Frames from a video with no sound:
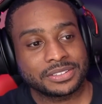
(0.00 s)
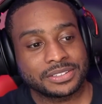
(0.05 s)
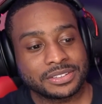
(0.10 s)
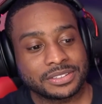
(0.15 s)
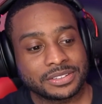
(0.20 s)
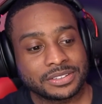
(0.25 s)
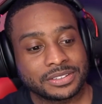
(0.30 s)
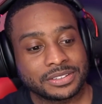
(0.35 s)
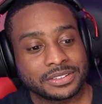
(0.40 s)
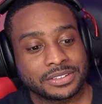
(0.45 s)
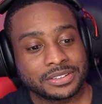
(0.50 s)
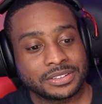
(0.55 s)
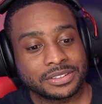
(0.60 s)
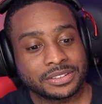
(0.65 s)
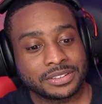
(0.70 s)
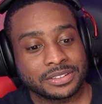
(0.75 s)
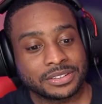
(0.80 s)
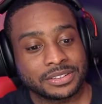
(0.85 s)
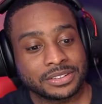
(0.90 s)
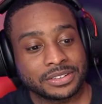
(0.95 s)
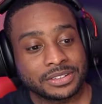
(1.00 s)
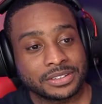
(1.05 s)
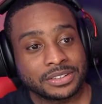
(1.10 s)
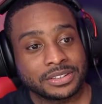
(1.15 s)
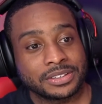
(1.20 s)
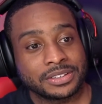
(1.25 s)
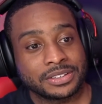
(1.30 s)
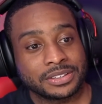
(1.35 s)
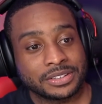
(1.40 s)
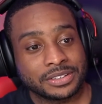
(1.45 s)

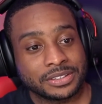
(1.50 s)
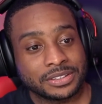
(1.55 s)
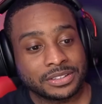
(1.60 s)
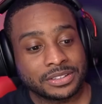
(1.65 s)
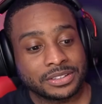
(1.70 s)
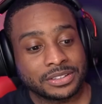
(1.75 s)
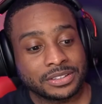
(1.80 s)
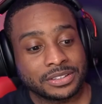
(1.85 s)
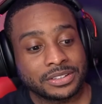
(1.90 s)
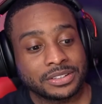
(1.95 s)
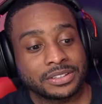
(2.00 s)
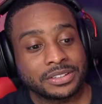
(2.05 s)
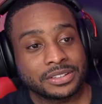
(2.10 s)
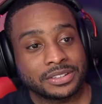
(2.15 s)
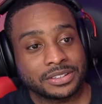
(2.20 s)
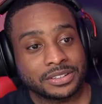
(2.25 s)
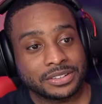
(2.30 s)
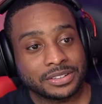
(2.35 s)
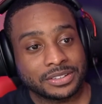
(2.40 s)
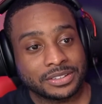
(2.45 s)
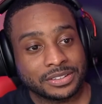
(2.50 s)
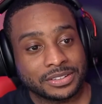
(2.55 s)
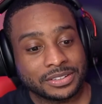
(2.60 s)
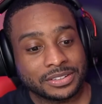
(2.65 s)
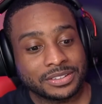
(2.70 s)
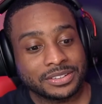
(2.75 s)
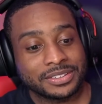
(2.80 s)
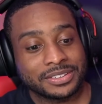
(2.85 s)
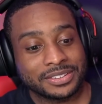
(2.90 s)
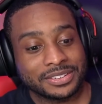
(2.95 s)

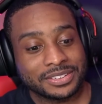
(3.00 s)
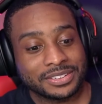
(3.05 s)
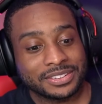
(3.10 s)
Nobody speaks.